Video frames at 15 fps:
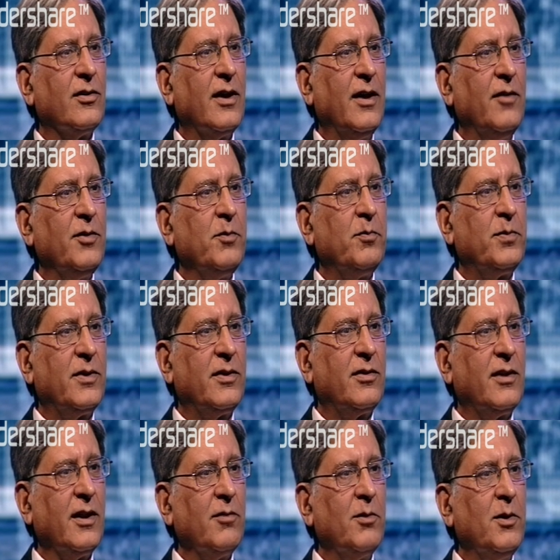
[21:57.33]

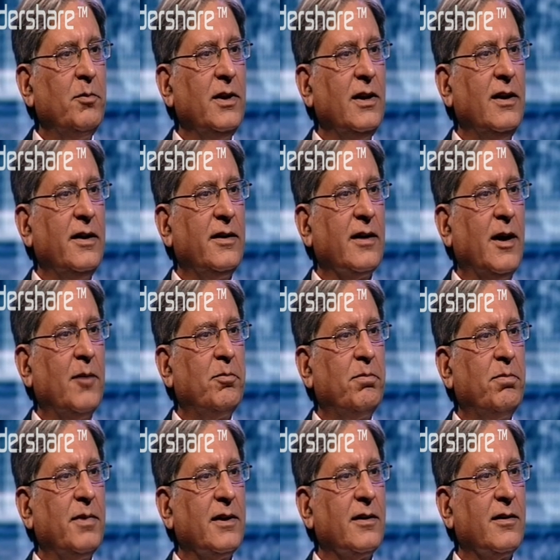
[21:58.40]
everything will be lit
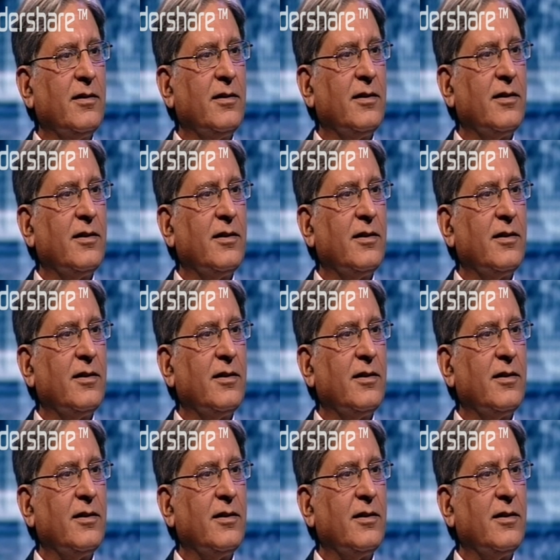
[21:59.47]
up and